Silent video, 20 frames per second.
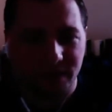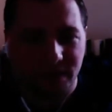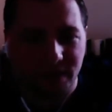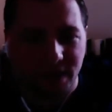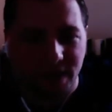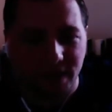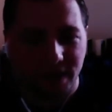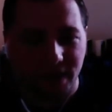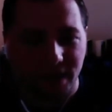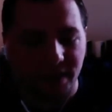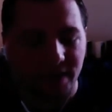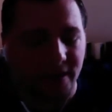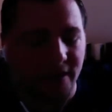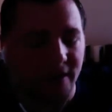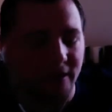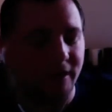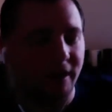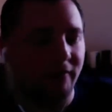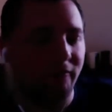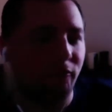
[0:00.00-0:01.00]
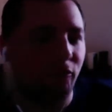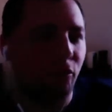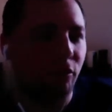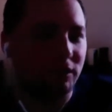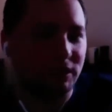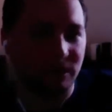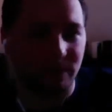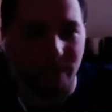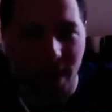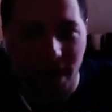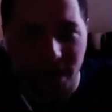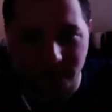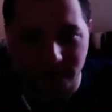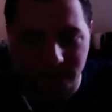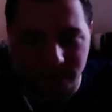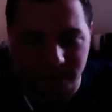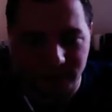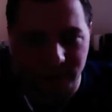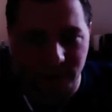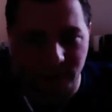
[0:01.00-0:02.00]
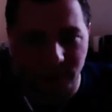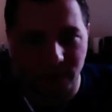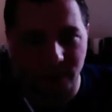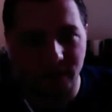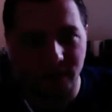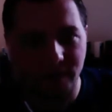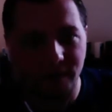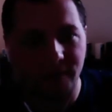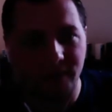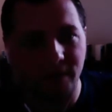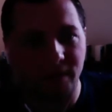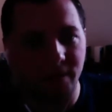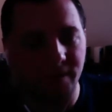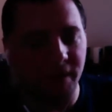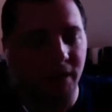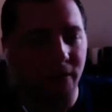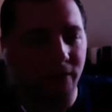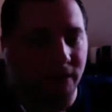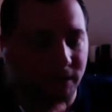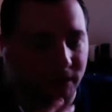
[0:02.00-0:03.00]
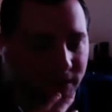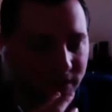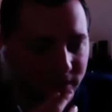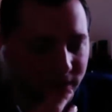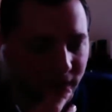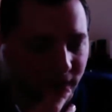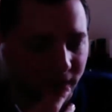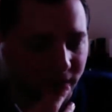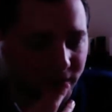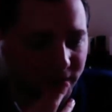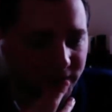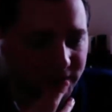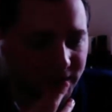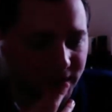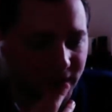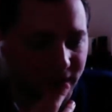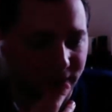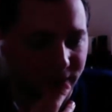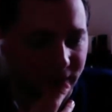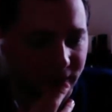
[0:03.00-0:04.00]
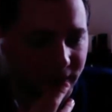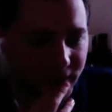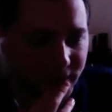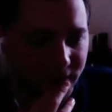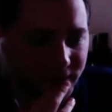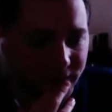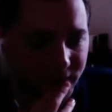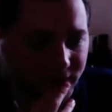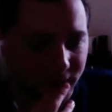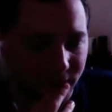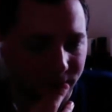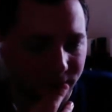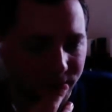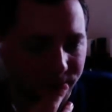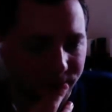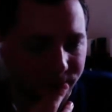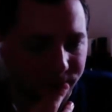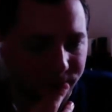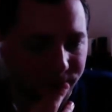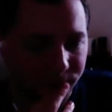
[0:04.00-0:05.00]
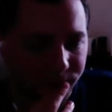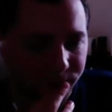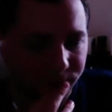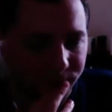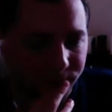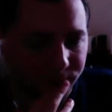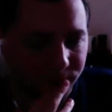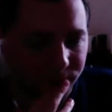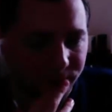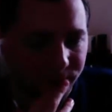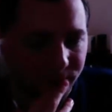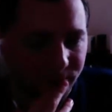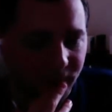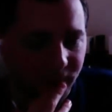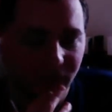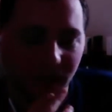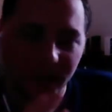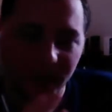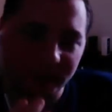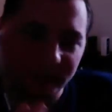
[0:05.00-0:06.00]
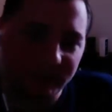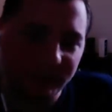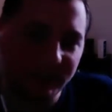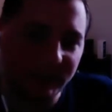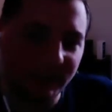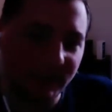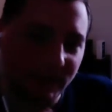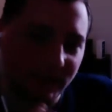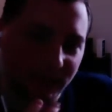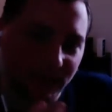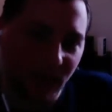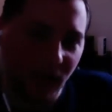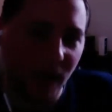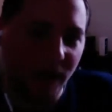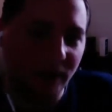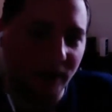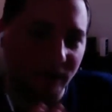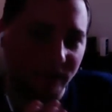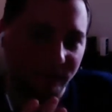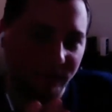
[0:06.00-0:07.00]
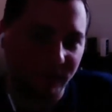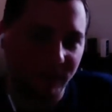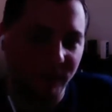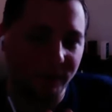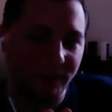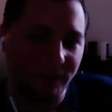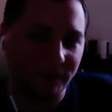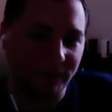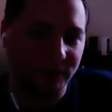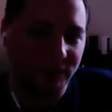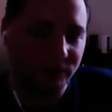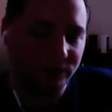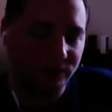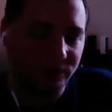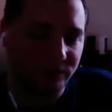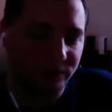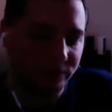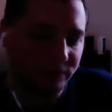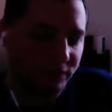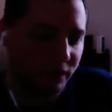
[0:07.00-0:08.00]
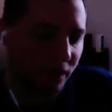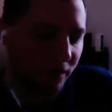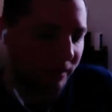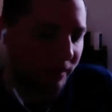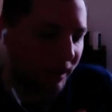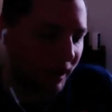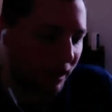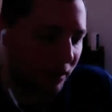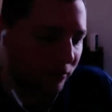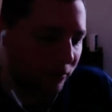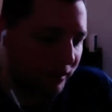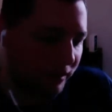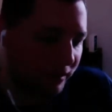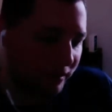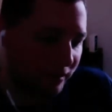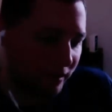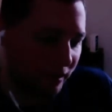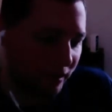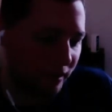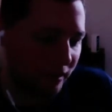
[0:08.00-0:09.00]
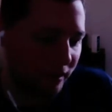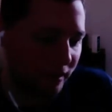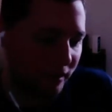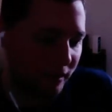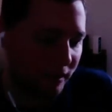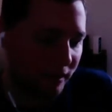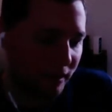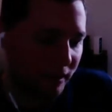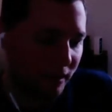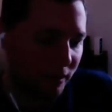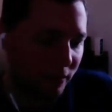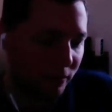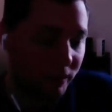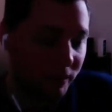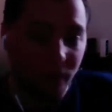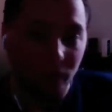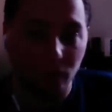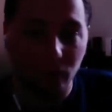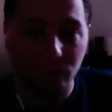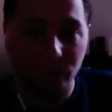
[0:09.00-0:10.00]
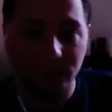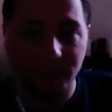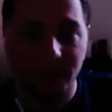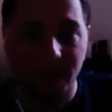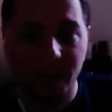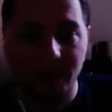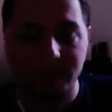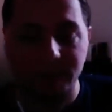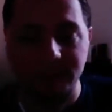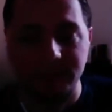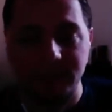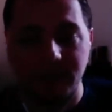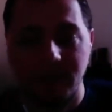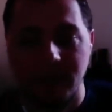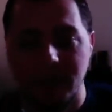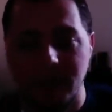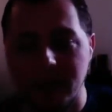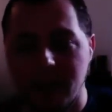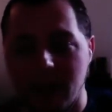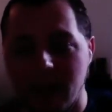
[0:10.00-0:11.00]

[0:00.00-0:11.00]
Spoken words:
and then you have Wars and Battles. They're coming out with the iOS game, and yeah, you're seeing a lot of independent studios coming out with their own games. And